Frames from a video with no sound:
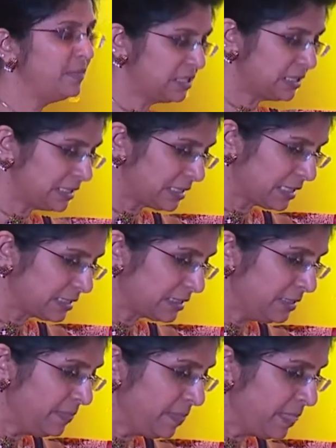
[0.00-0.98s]
Mr.
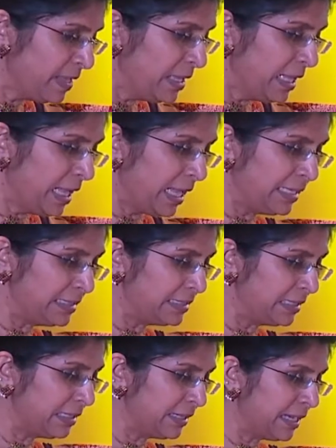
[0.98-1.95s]
Tata.
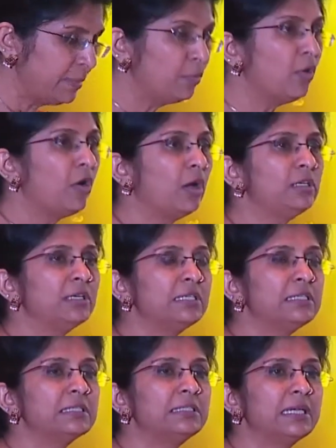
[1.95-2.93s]
And I'm
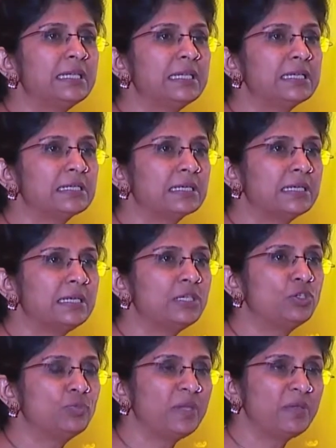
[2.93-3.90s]
honored that he has
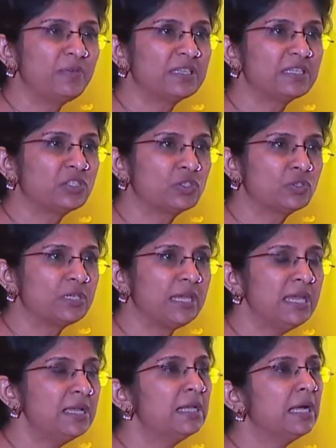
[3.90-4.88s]
agreed to be with us
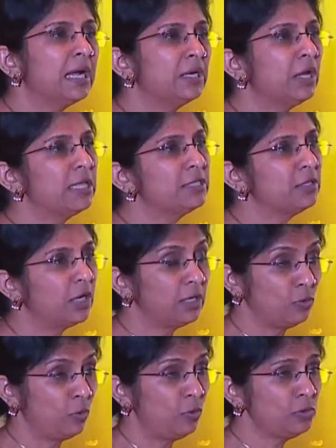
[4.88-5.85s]
today
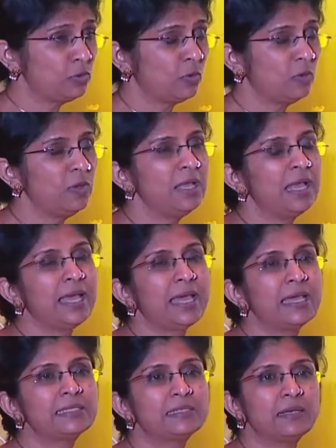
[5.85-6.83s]
and also
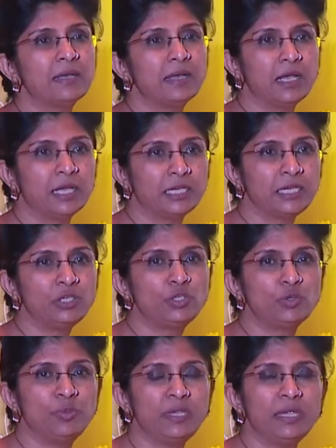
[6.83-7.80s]
has
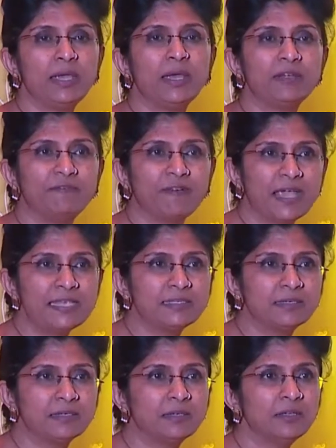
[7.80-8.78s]
agreed to be an
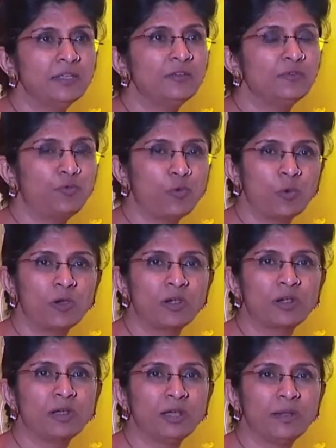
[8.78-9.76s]
advisor
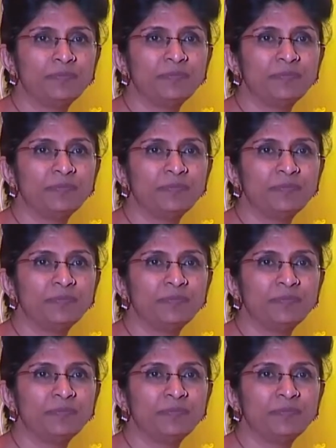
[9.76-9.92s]
for